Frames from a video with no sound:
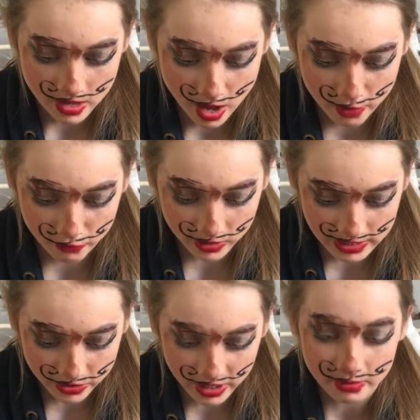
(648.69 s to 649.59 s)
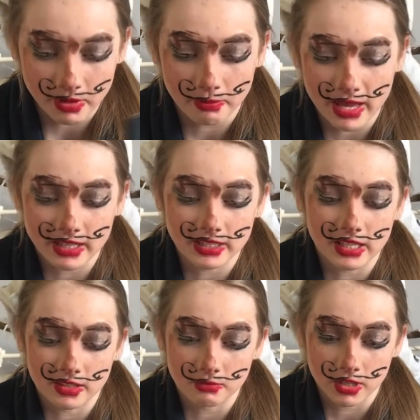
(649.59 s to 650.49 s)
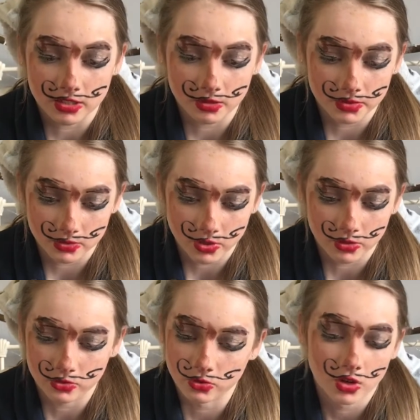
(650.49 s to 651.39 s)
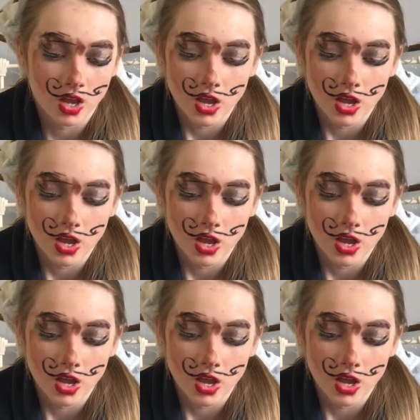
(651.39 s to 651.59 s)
I really think my bed needs made up as well, so